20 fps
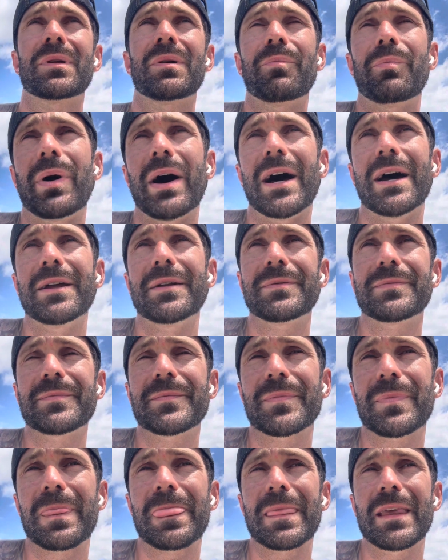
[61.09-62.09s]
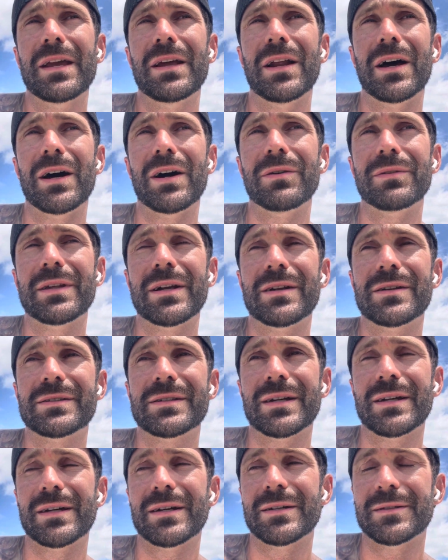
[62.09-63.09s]
but there's
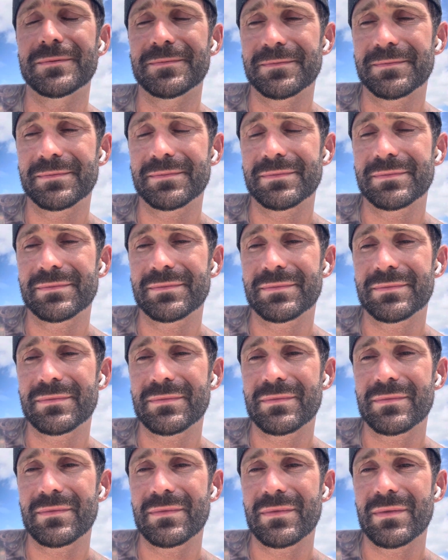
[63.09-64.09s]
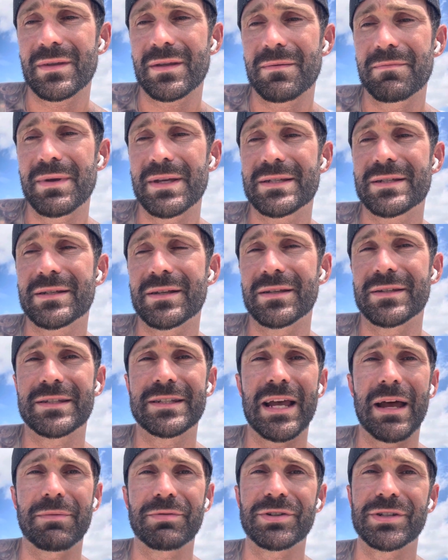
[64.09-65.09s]
a
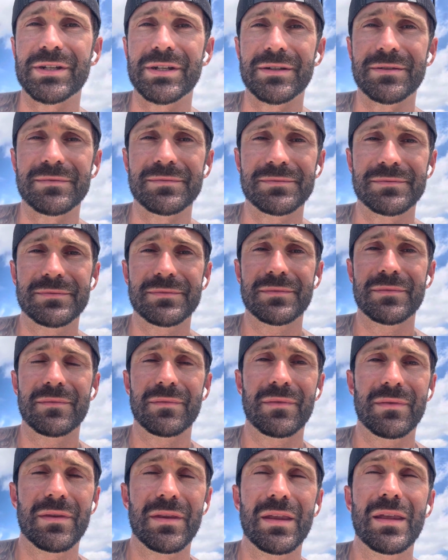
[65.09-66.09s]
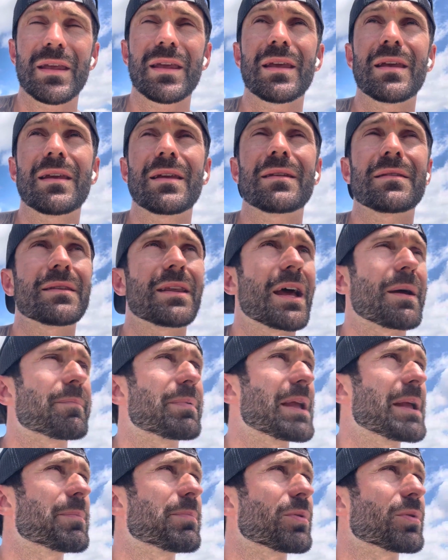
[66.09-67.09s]
misconception that
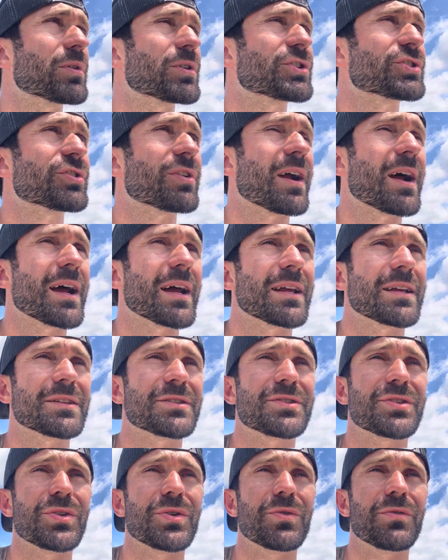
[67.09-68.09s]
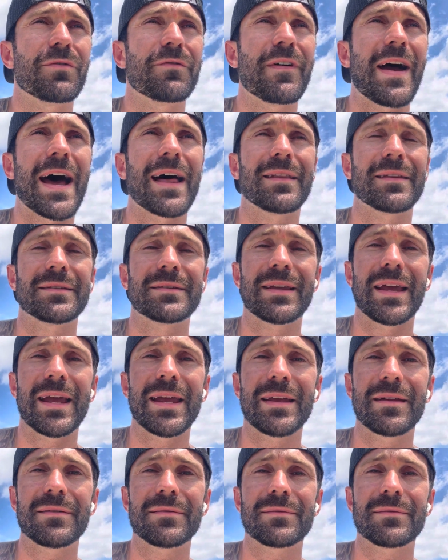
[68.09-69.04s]
people are trying to validate